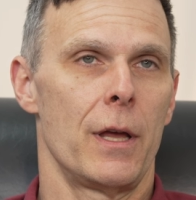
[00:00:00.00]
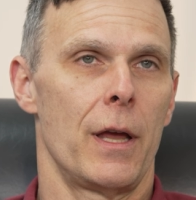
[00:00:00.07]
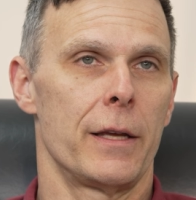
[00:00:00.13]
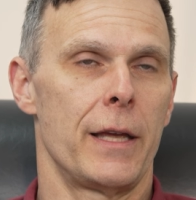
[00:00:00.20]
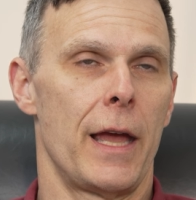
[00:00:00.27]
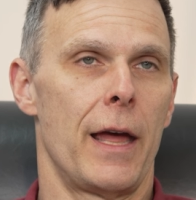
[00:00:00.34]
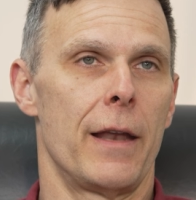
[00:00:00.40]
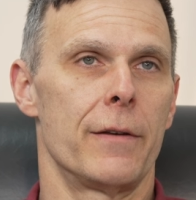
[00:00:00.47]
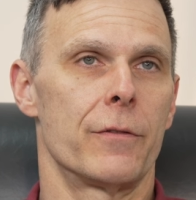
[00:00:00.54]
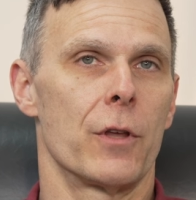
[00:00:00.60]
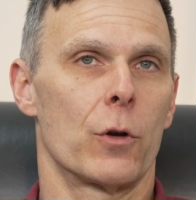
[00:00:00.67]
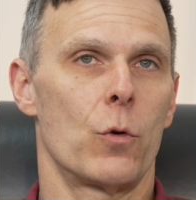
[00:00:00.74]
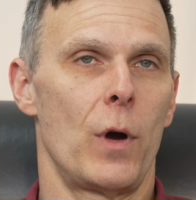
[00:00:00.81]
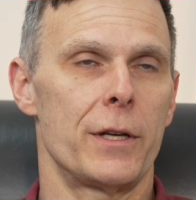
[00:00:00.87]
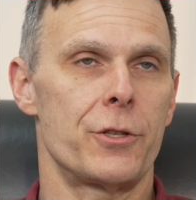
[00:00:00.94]
Again,
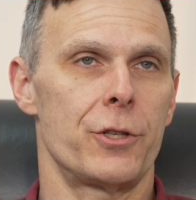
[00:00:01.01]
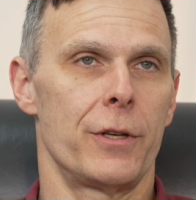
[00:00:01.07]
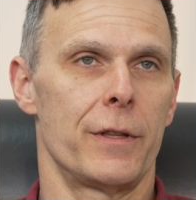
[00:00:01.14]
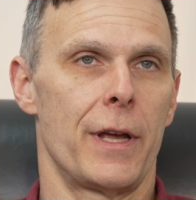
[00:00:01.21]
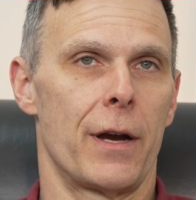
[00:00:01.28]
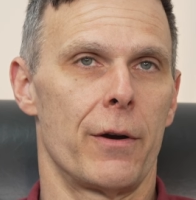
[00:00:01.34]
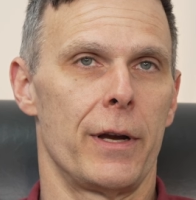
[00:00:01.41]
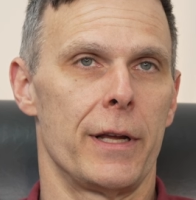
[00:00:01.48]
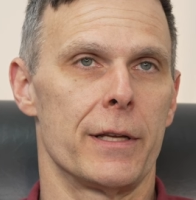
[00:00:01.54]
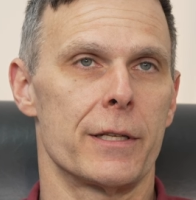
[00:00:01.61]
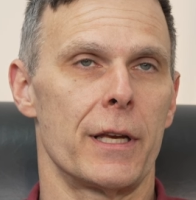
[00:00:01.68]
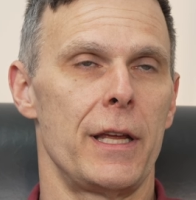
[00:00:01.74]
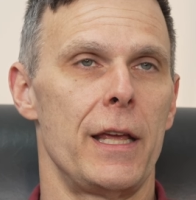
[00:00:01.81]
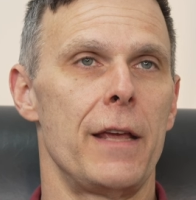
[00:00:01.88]
the question there is,